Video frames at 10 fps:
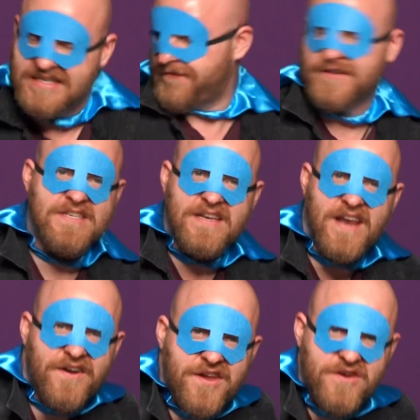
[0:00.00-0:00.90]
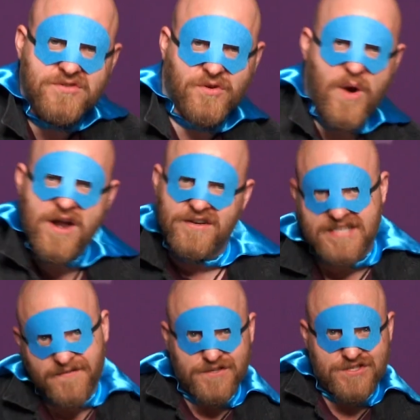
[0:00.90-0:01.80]
Different scenarios require
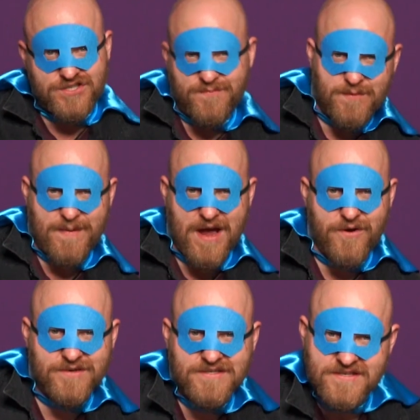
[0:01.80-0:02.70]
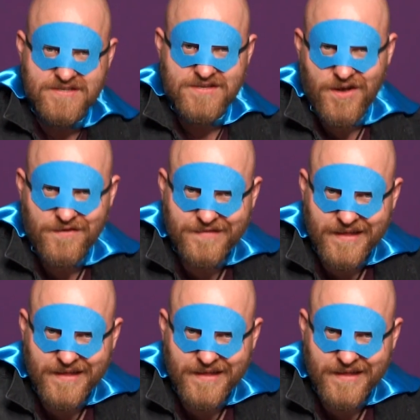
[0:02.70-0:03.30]
different superpowers to solve